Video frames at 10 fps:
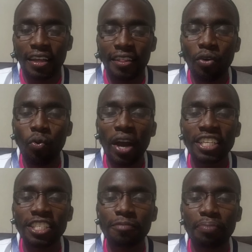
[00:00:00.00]
The
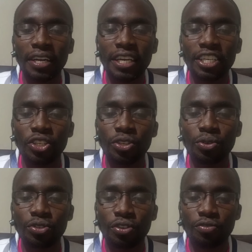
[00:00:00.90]
widespread
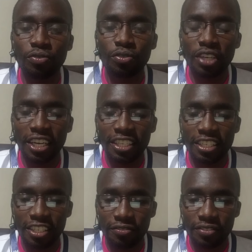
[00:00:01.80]
use of food
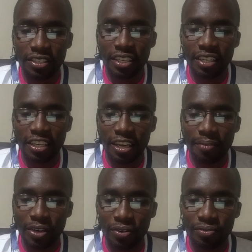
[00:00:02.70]
additives,
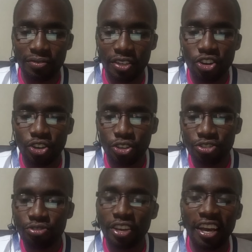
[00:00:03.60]
chemicals,
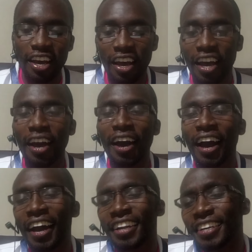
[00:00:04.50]
sugar,
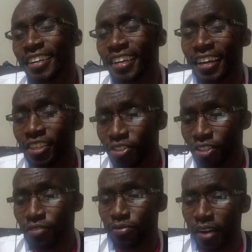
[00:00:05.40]
and
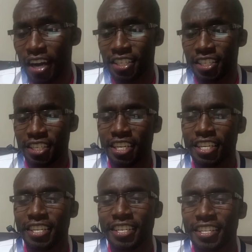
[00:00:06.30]
unhealthy fats
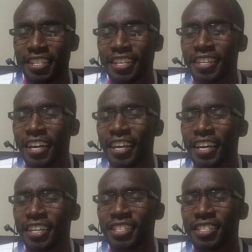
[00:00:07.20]
in the
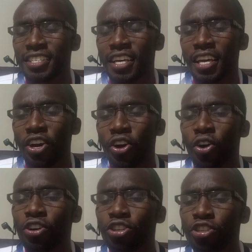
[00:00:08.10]
diets
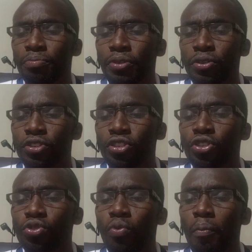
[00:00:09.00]

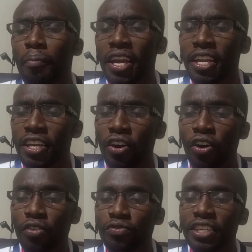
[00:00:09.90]
contributes to many
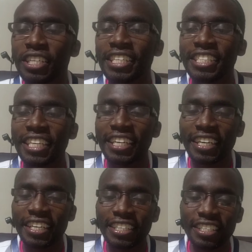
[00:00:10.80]
of
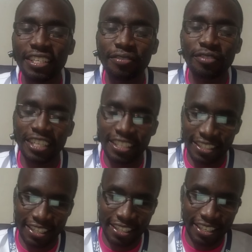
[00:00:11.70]
degenerative
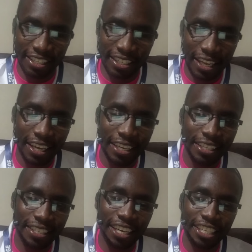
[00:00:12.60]
diseases
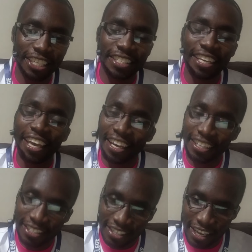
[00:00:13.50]
such as
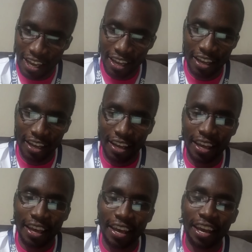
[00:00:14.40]
cancer,
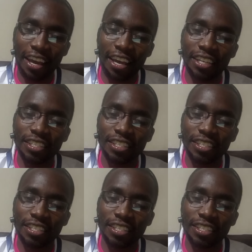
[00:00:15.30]
heart